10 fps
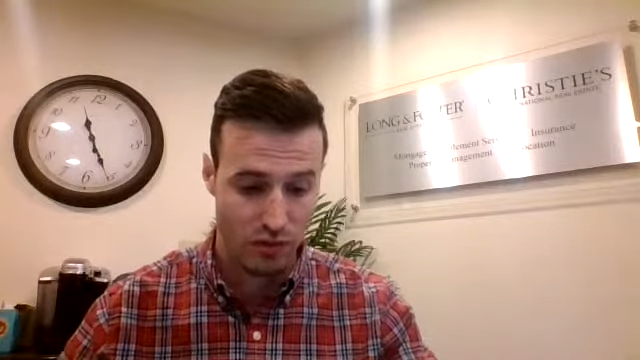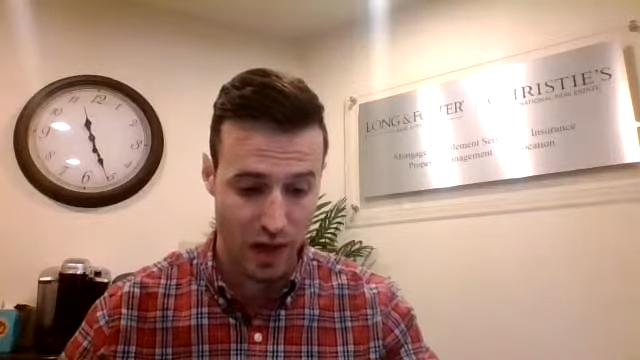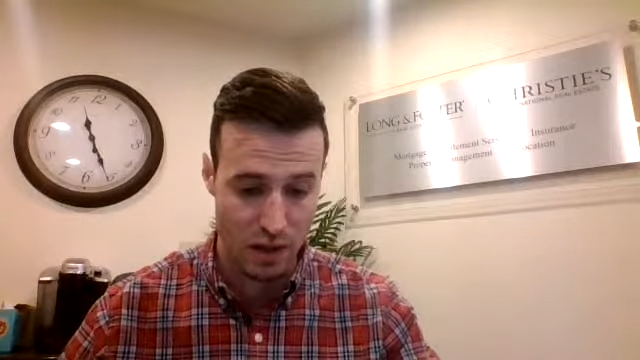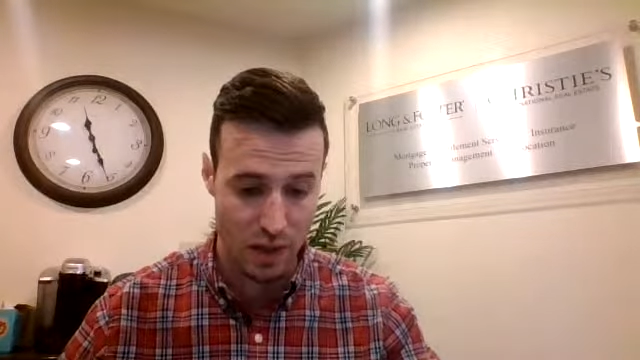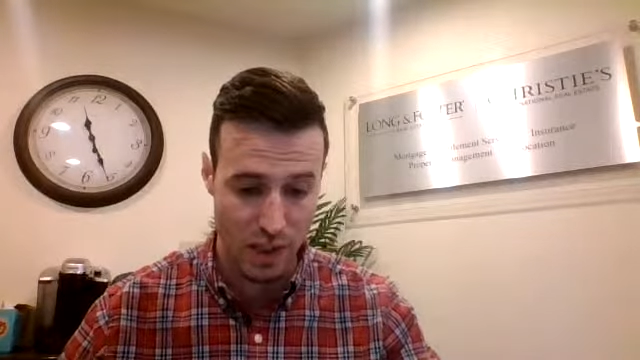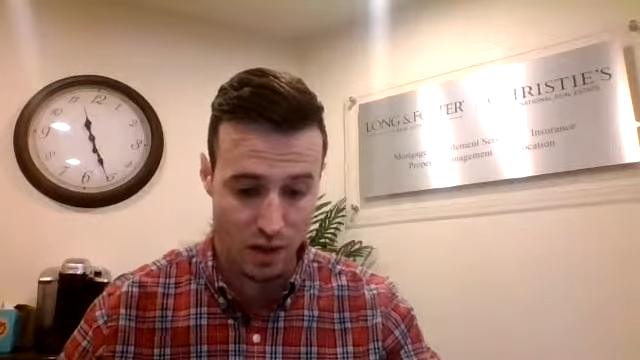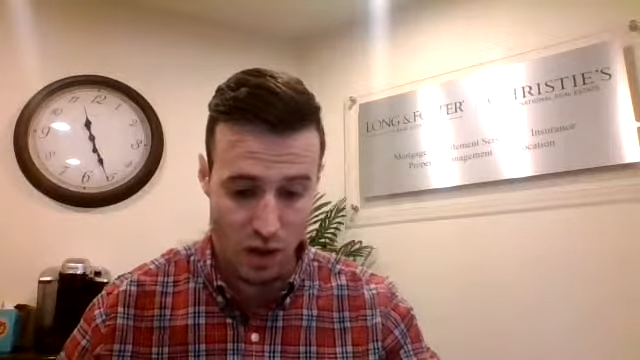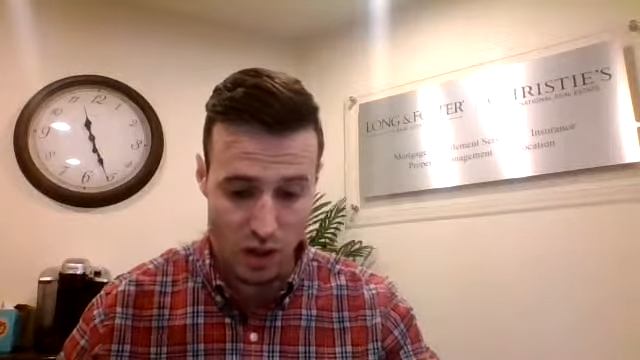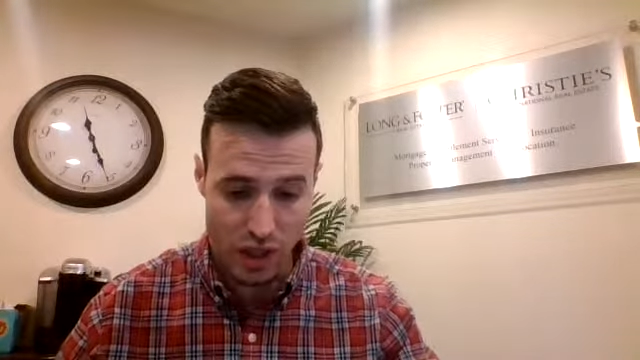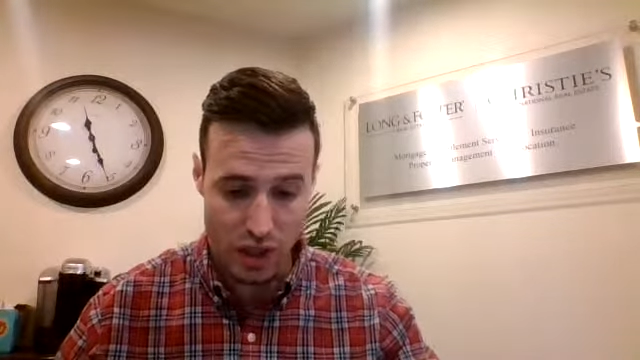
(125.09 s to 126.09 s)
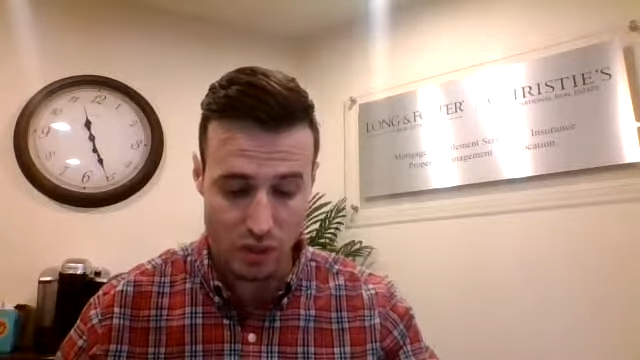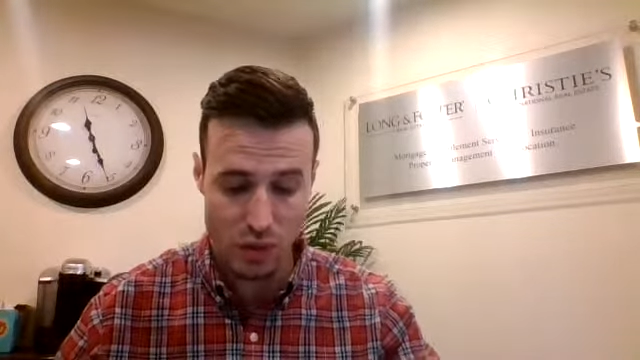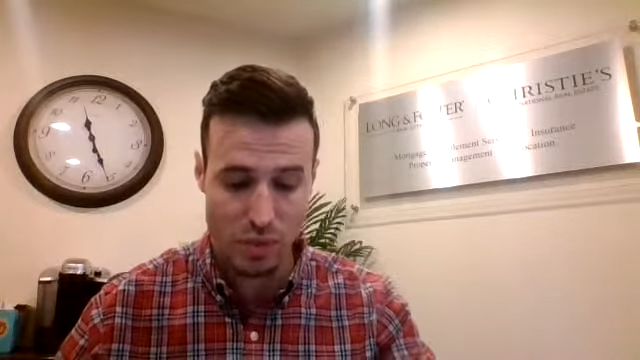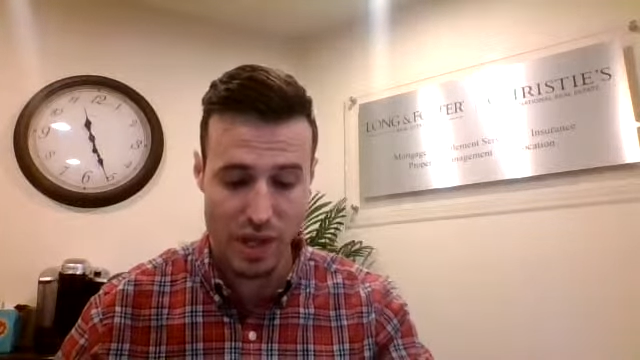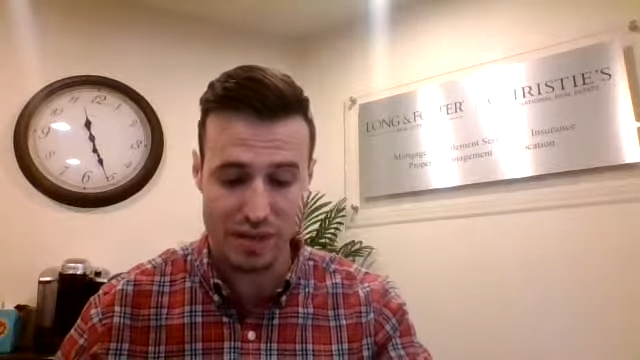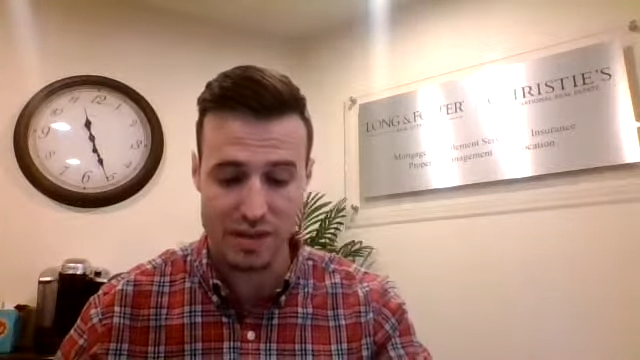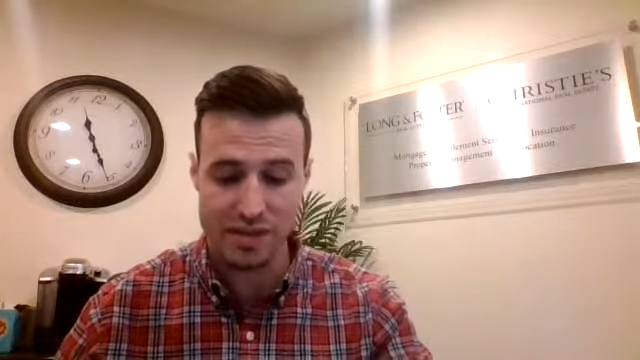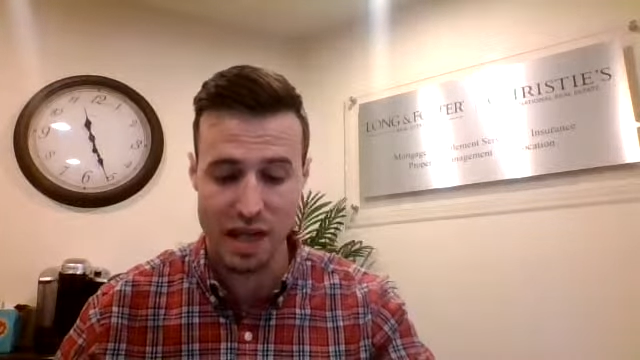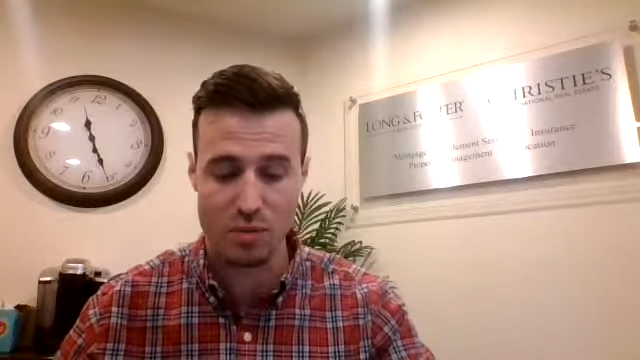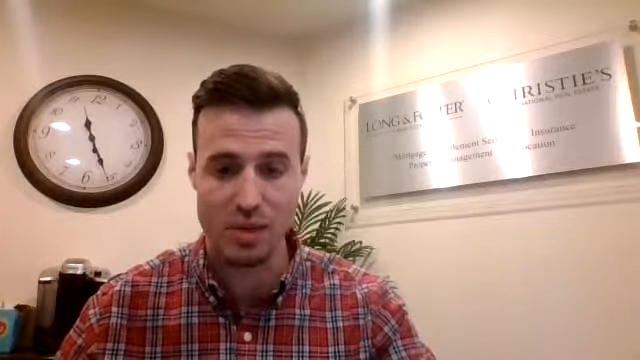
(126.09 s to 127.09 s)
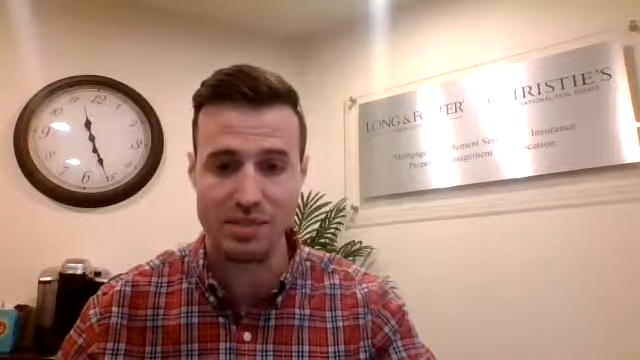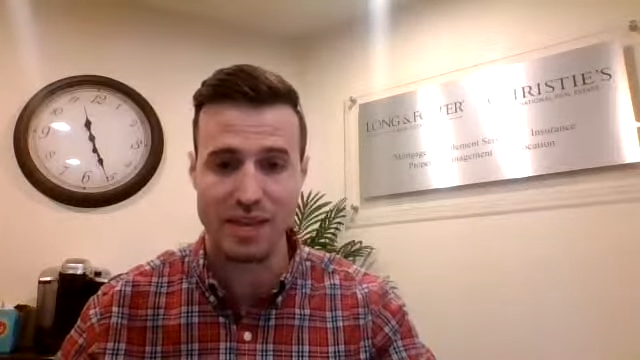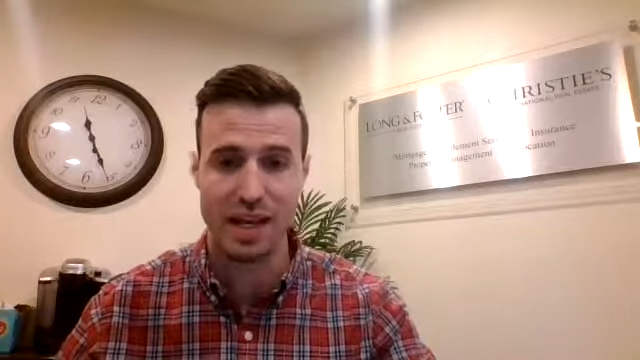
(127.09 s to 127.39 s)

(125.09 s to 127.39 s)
following along here, we picked a settlement